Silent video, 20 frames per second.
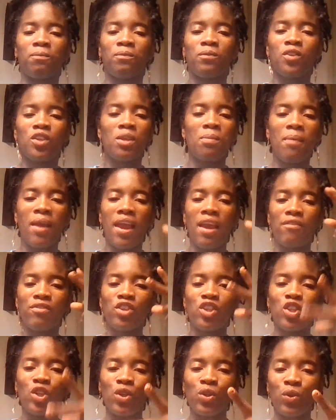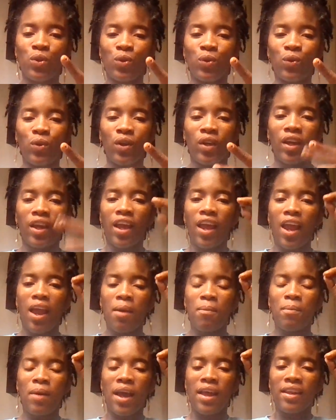She may have 2,
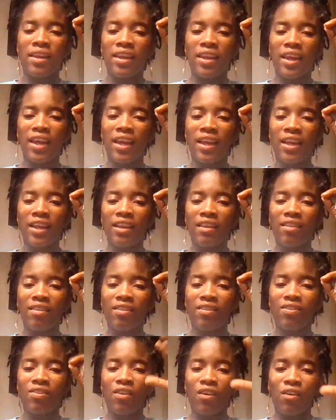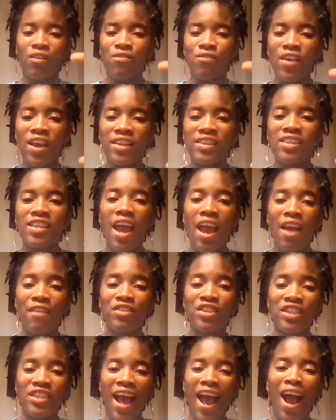but the events have
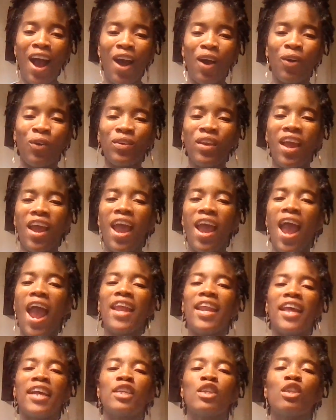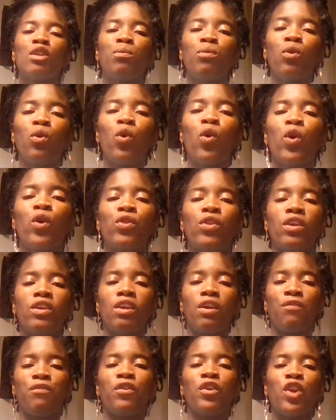sound and explore the
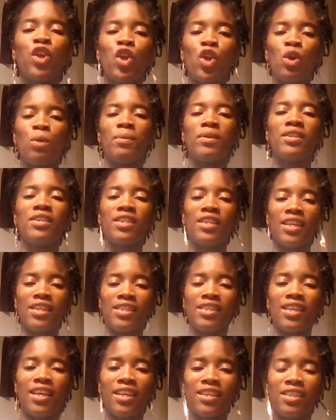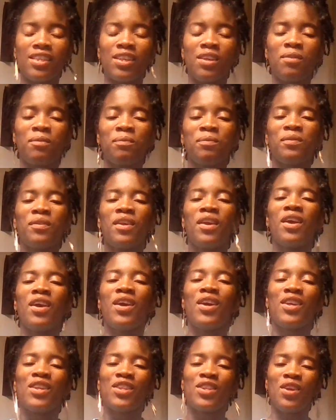different human senses.
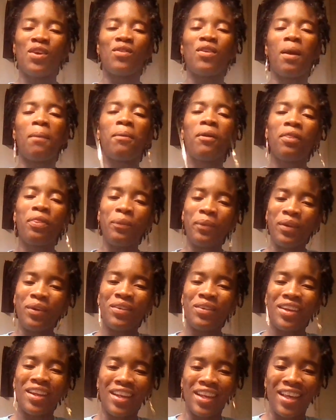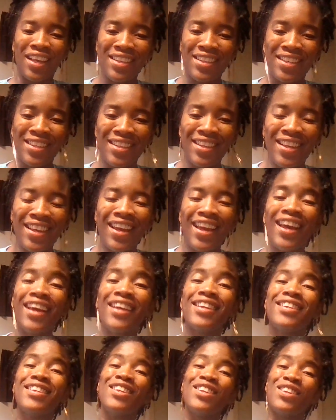So number 3 on the list
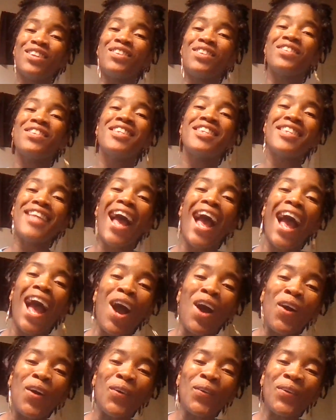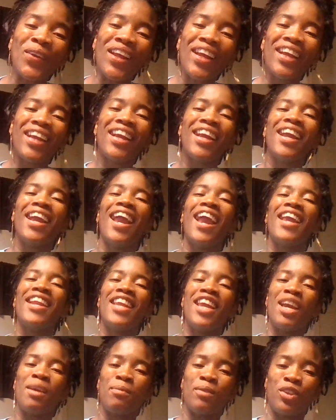is to use sound
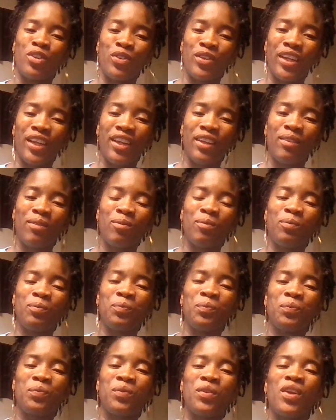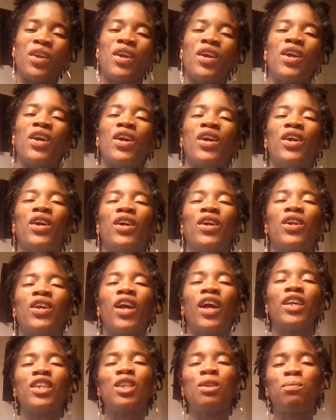and imagery.
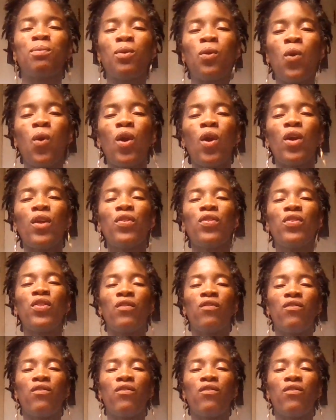Explore the